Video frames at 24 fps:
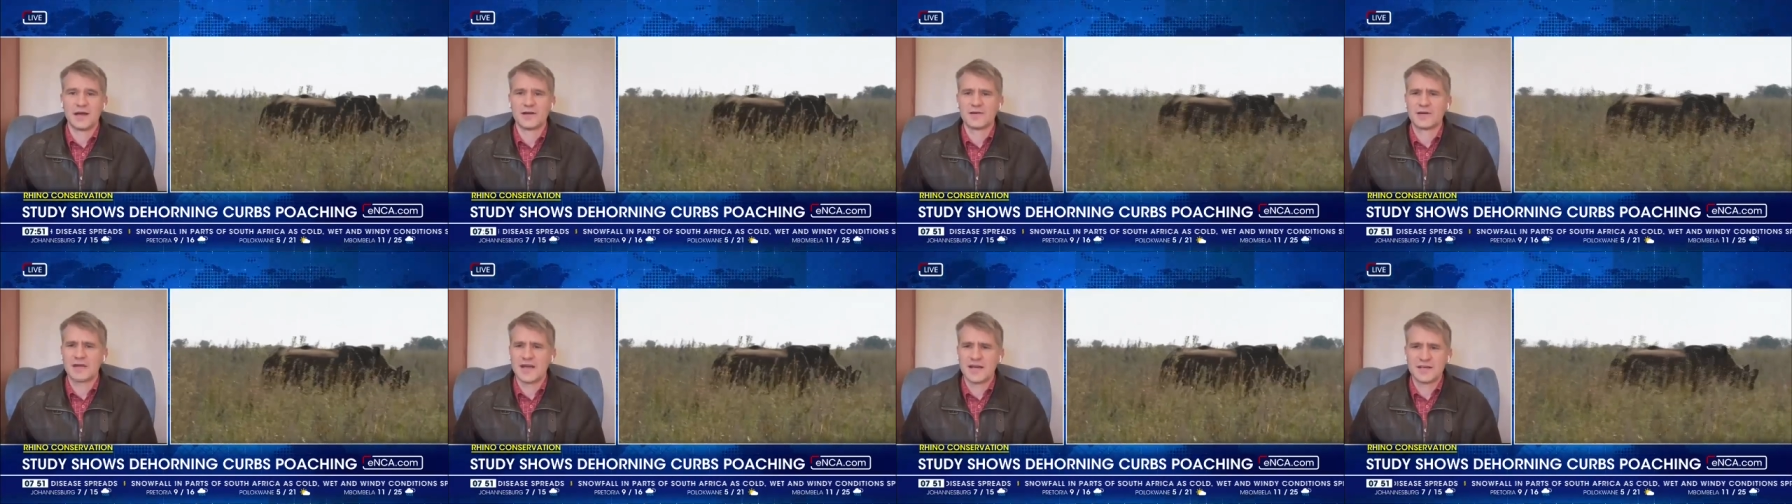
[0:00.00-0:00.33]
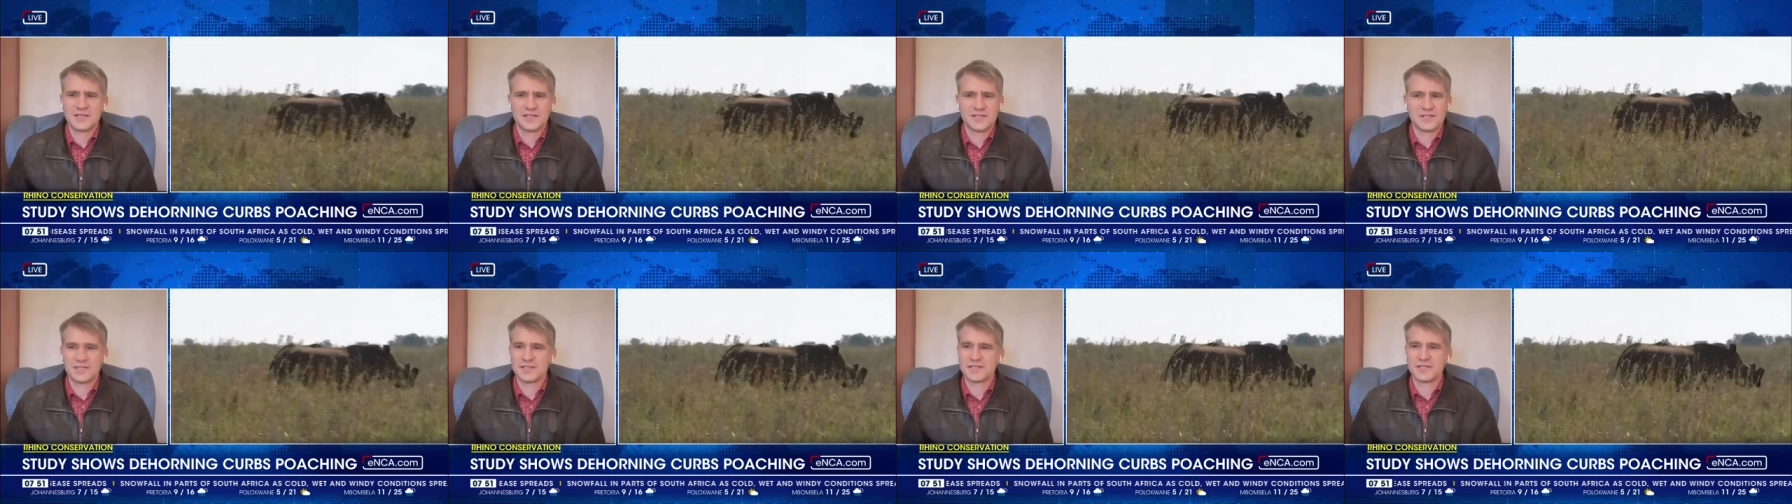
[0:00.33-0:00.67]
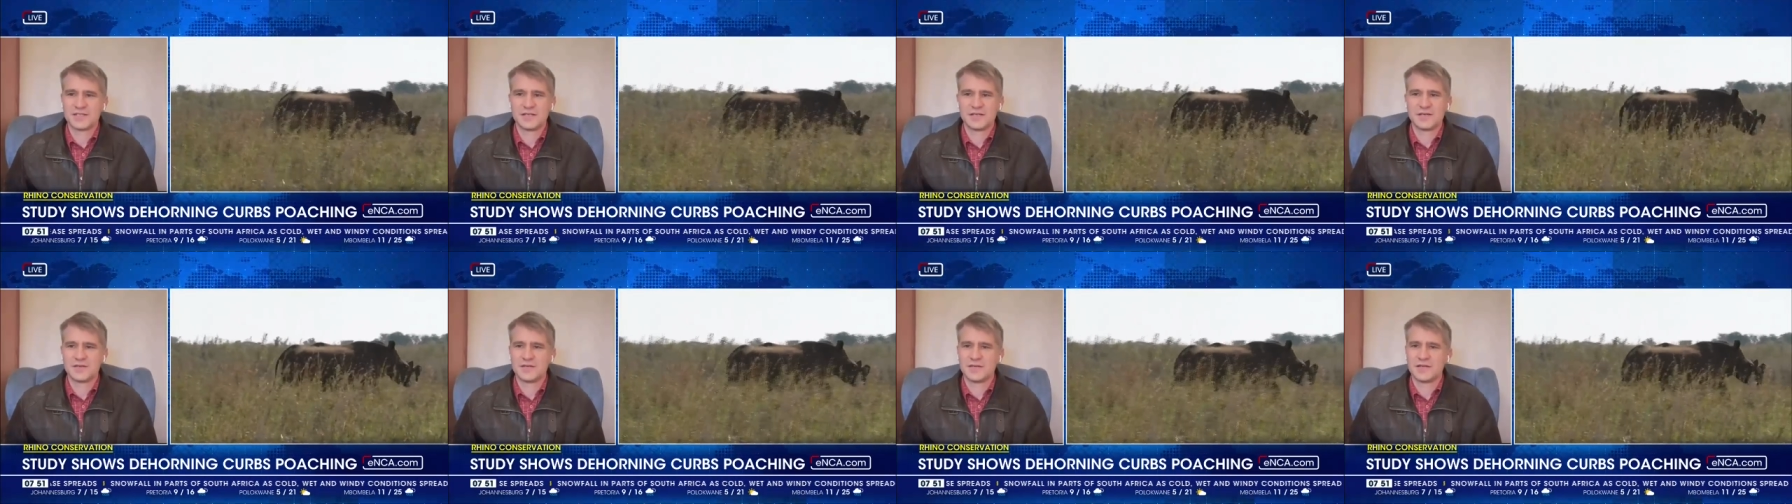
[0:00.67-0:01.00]
And I'd like to
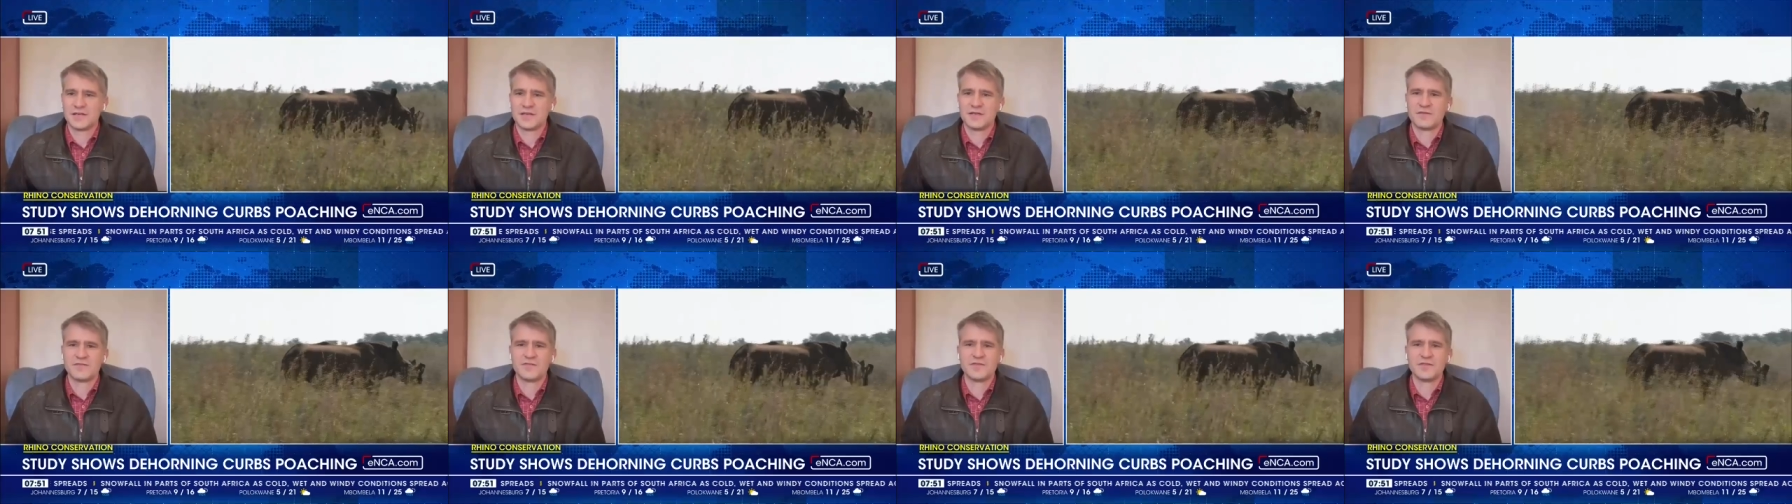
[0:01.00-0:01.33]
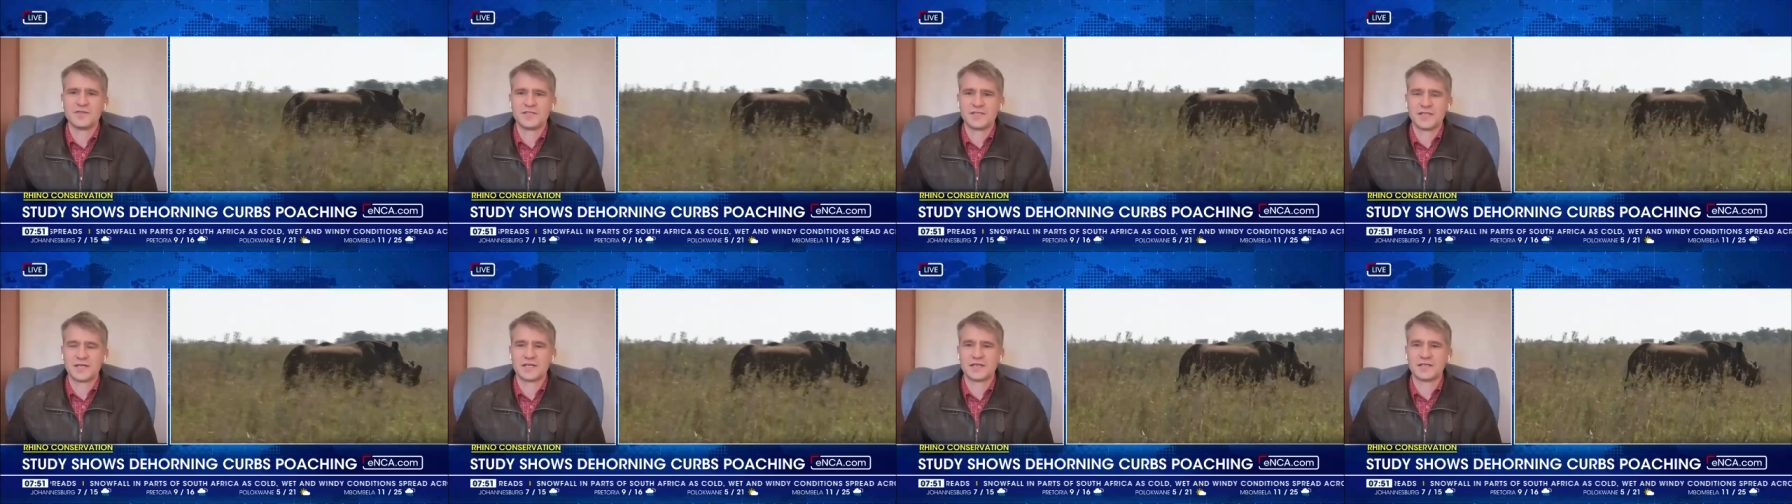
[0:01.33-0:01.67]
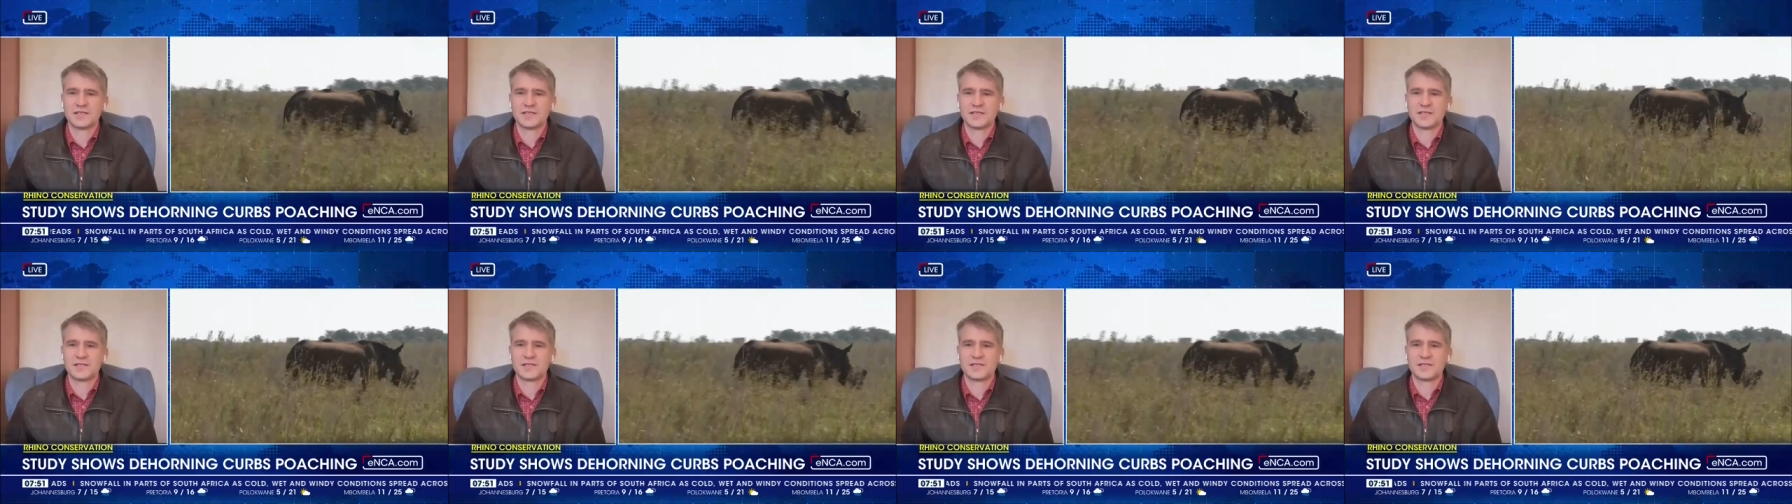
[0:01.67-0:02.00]
just, in a, in a few
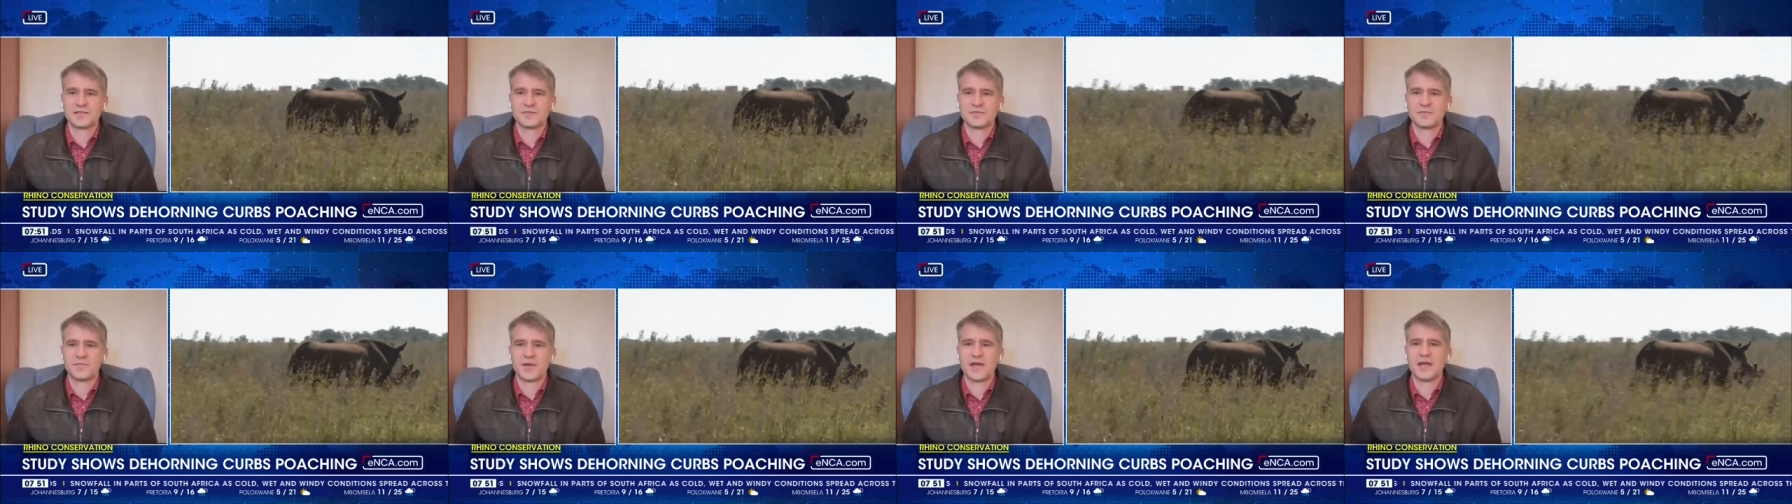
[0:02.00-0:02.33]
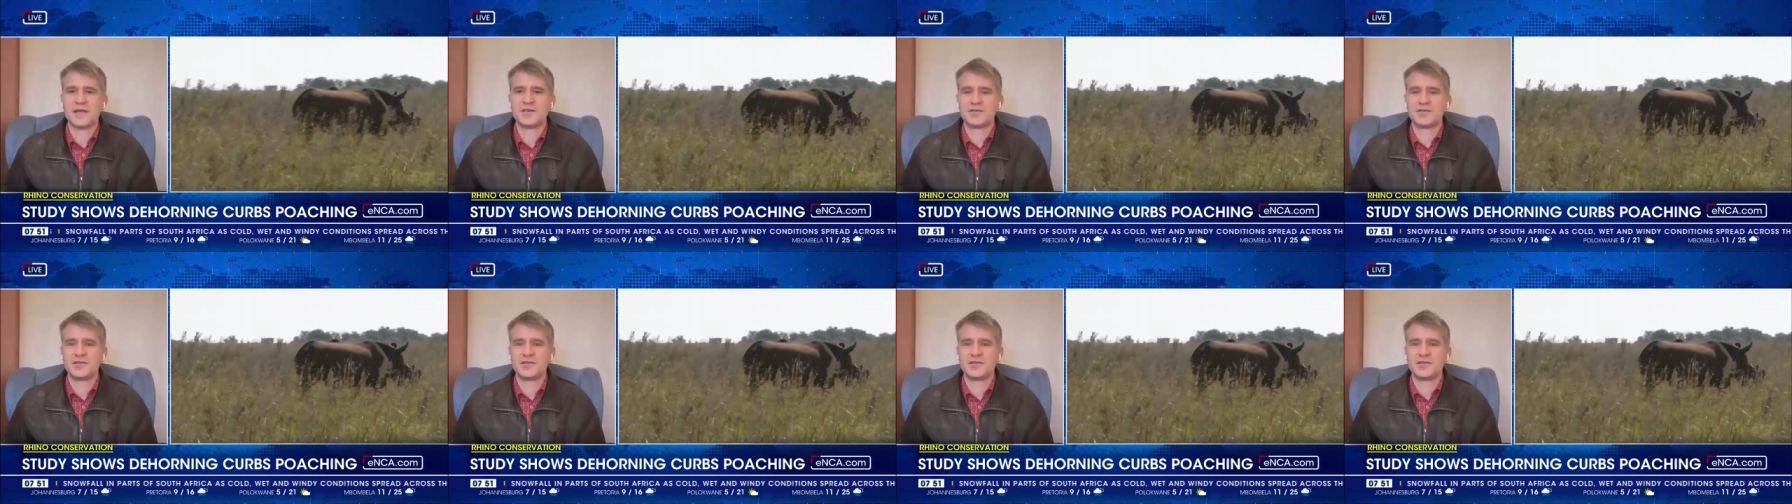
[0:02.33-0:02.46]
seconds,